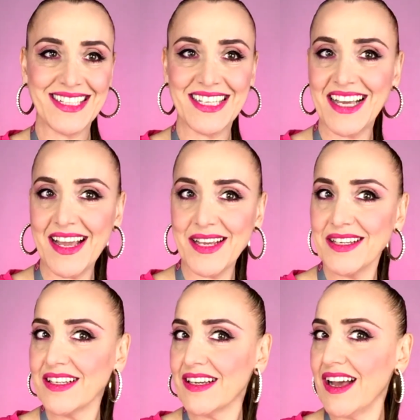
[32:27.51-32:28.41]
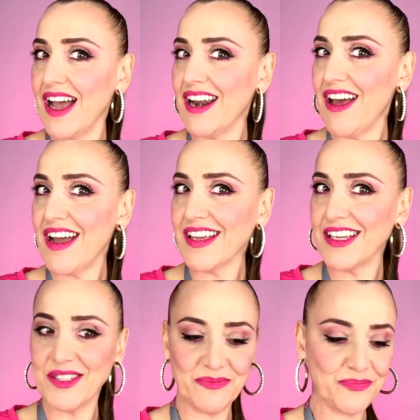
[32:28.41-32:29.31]
Okay, I like
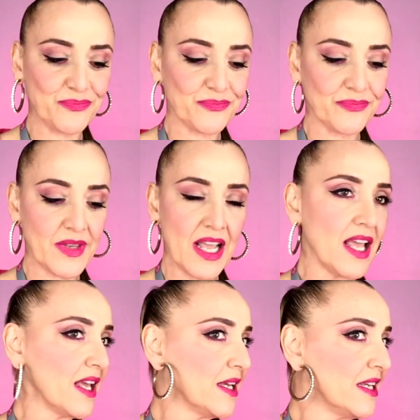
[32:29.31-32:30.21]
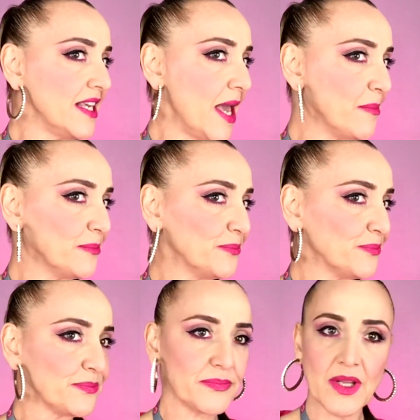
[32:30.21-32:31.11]
it. Yep,
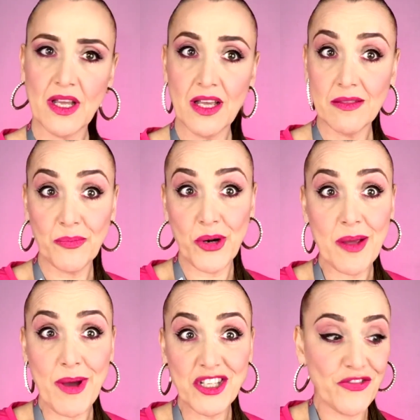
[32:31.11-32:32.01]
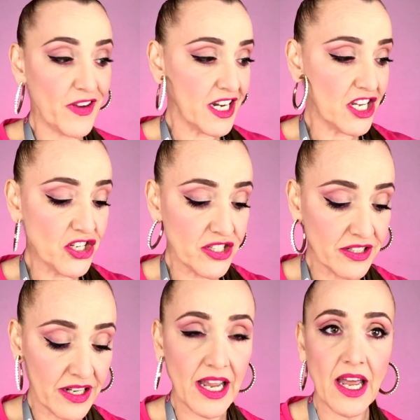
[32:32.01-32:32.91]
pretty much finished,
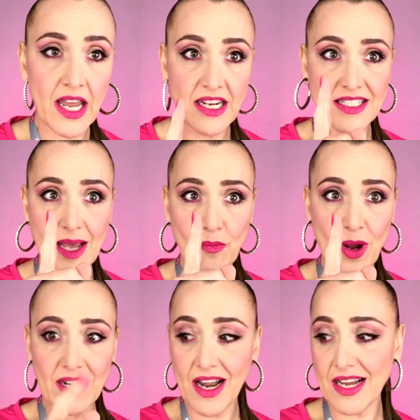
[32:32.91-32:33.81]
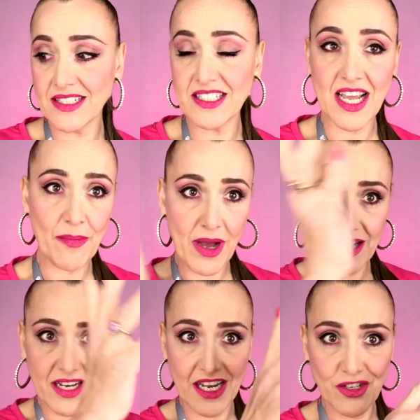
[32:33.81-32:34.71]
except one last step. I
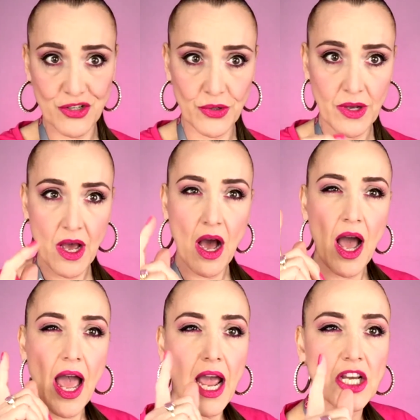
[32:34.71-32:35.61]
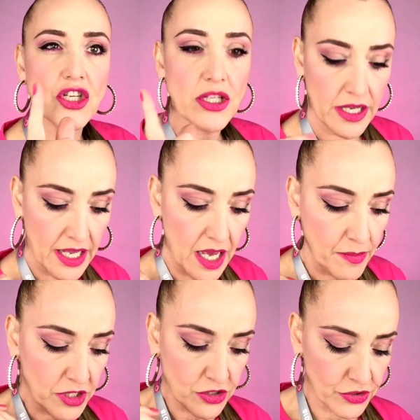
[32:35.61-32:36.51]
need to, actually, I'm
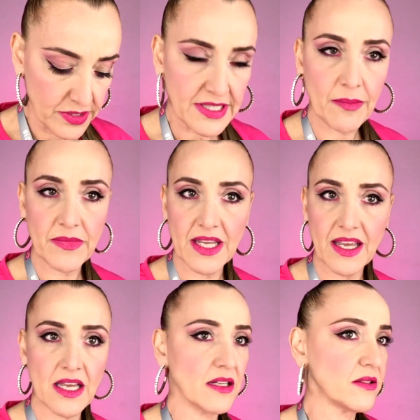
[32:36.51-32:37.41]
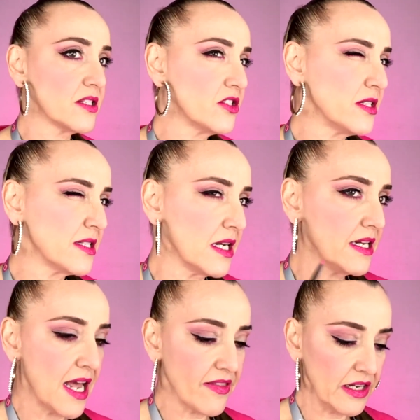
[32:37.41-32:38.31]
going to do something else, just
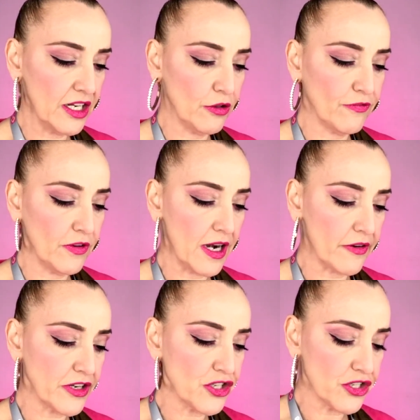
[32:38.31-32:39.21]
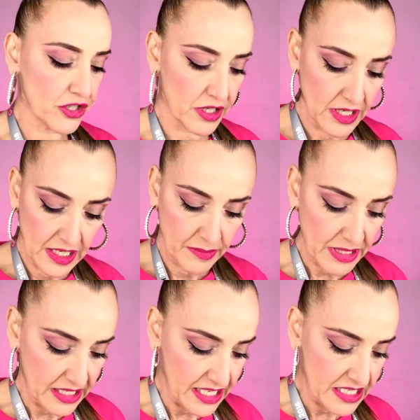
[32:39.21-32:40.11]
another little flourish, but
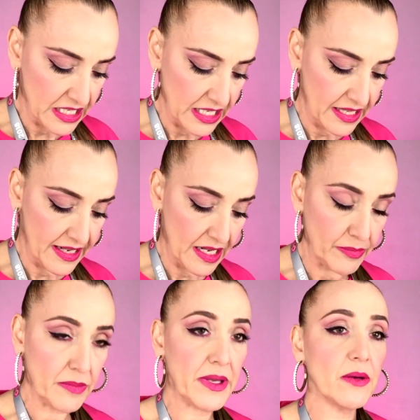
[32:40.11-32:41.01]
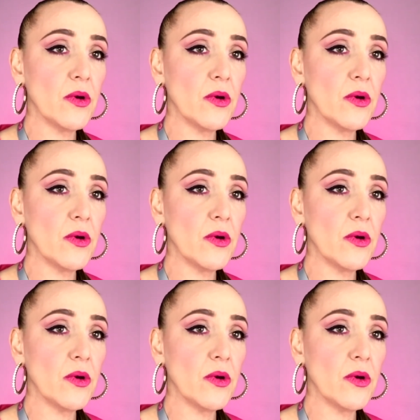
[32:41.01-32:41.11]
I need to clean that up a bit.